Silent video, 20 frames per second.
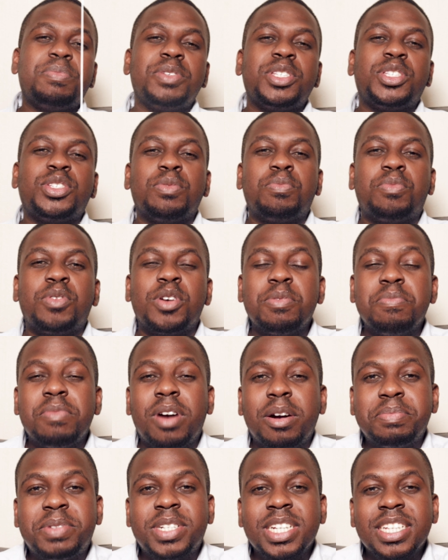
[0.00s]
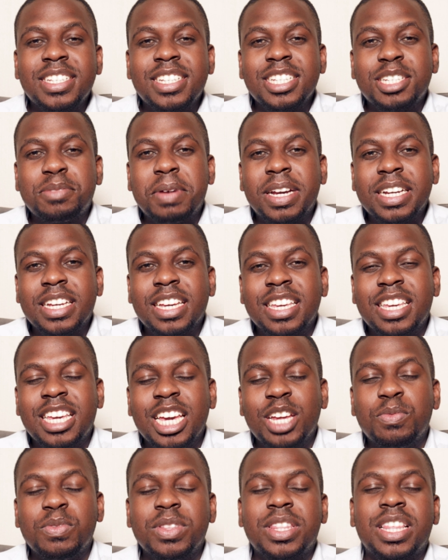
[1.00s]
up? It's your boy Mob Justice back
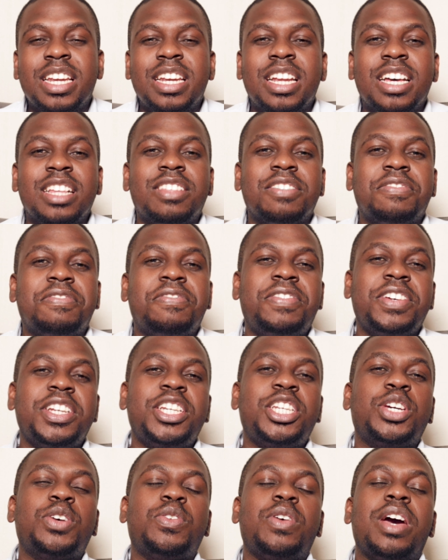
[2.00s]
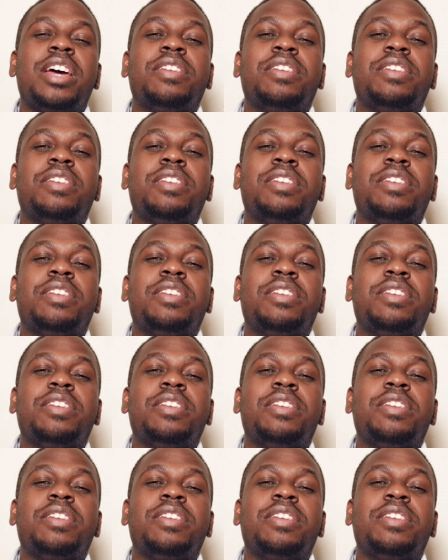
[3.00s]
again with another video,